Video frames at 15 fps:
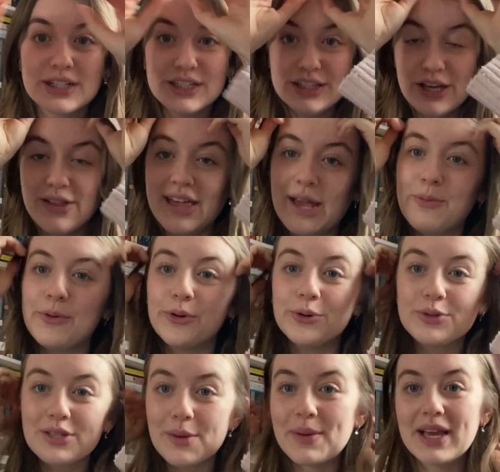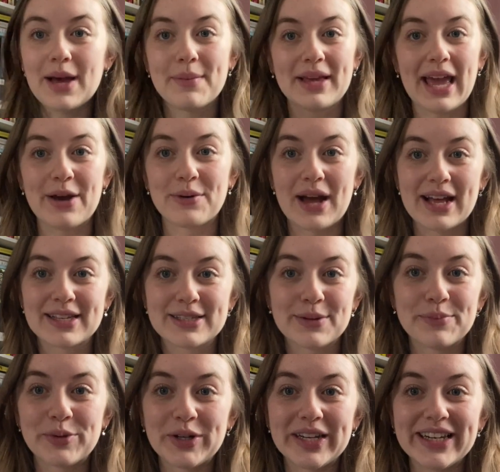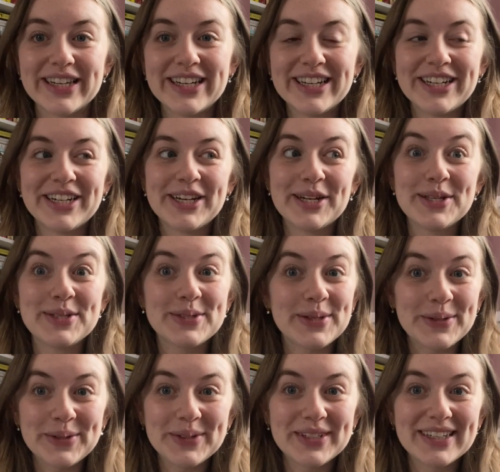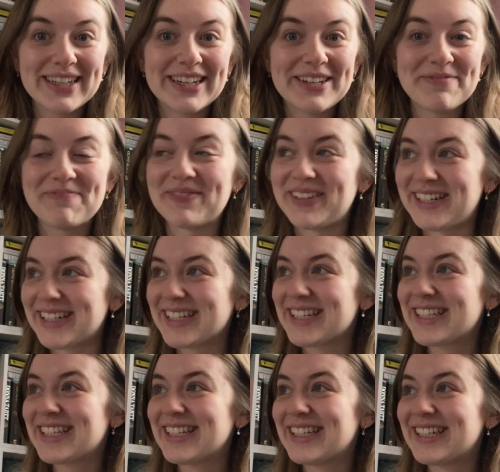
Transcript: so they will also be coming out at some point soon. But